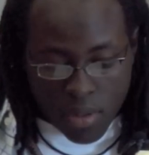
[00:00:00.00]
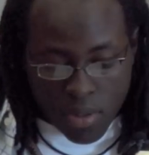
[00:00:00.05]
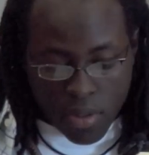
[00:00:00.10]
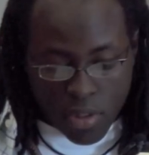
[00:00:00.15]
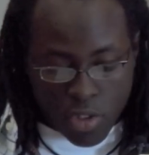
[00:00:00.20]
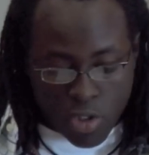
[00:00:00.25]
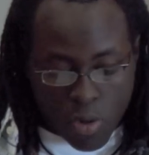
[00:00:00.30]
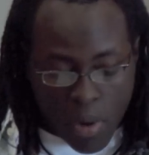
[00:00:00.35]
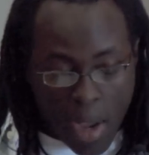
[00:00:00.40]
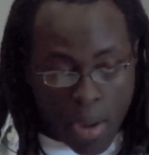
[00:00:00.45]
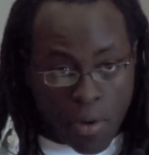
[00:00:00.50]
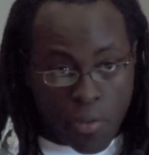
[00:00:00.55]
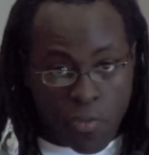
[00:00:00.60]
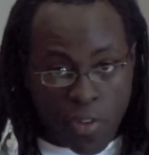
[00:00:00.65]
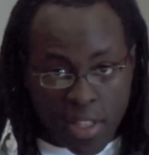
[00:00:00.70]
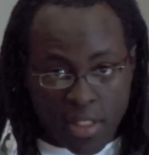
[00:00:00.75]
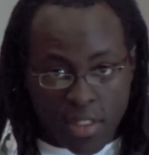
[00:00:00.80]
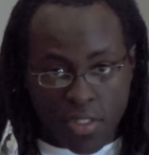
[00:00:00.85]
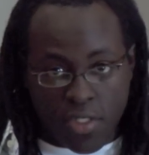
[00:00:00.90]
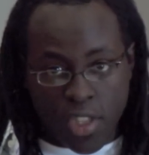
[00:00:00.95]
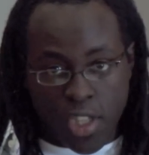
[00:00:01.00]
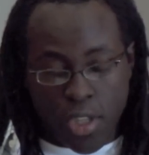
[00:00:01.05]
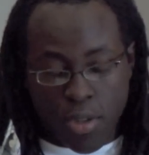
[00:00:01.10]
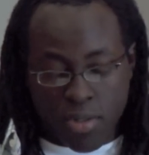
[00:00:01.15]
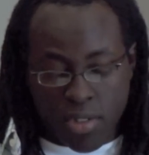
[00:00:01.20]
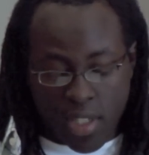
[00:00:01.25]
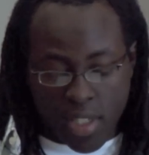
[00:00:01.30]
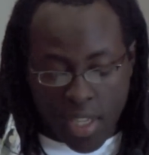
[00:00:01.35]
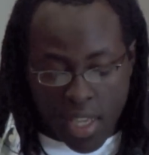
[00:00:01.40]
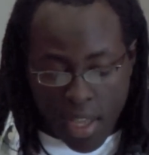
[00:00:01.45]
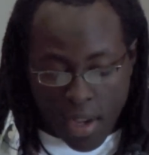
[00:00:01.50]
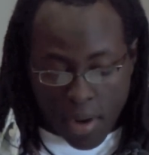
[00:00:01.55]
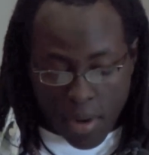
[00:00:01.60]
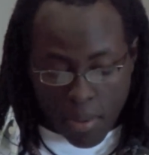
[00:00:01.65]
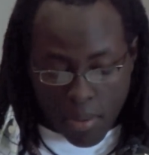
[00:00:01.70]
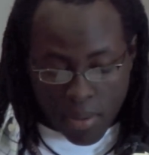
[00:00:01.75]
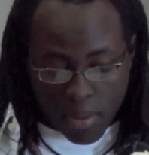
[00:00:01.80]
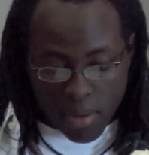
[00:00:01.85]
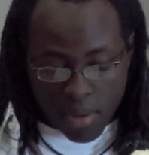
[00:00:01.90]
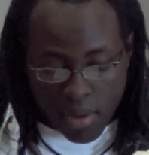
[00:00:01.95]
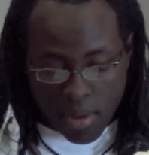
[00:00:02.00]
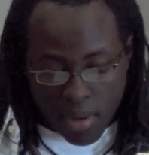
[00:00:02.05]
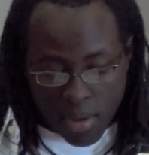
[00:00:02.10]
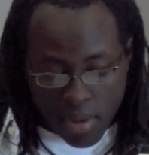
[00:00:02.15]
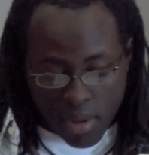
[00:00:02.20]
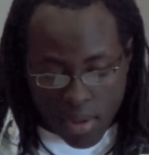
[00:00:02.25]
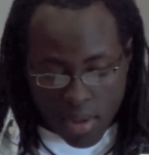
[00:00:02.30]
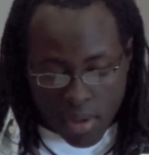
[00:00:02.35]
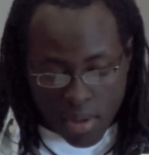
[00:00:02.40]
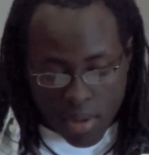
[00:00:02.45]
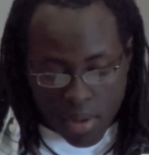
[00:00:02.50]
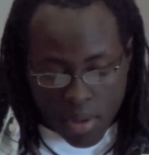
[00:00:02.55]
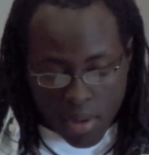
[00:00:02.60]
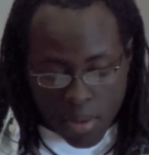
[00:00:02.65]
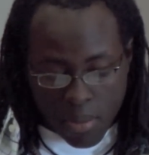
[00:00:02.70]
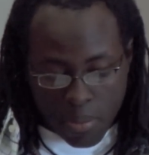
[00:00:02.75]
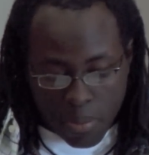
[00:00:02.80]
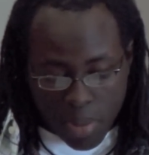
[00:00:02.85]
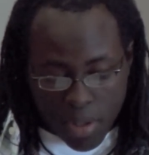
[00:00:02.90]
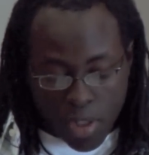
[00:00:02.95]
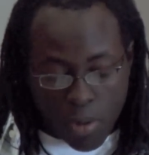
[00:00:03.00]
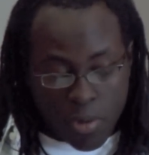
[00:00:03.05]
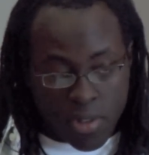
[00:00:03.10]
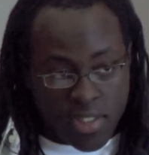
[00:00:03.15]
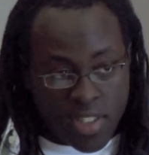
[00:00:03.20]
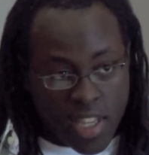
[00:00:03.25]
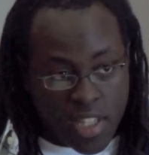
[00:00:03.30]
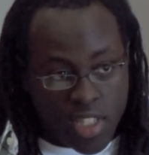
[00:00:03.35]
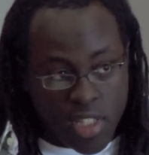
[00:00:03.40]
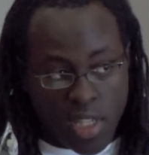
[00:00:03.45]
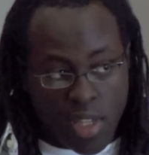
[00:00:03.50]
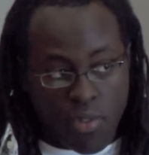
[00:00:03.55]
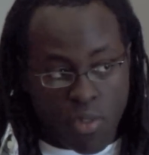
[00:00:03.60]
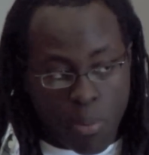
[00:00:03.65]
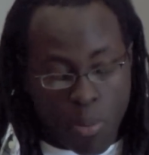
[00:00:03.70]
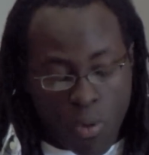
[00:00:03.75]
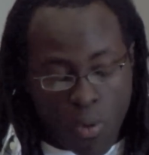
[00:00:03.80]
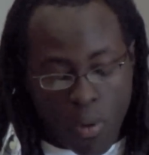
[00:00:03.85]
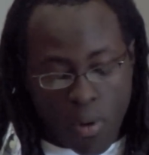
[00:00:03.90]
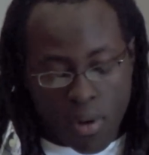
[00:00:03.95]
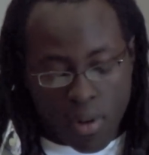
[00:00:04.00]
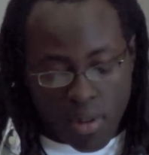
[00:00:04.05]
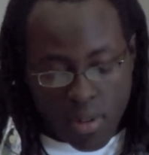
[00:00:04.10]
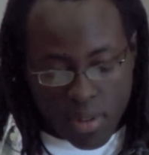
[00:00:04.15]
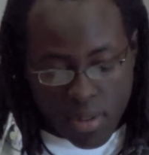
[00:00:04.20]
The drought affected the Houston ghetto, but the recession even more.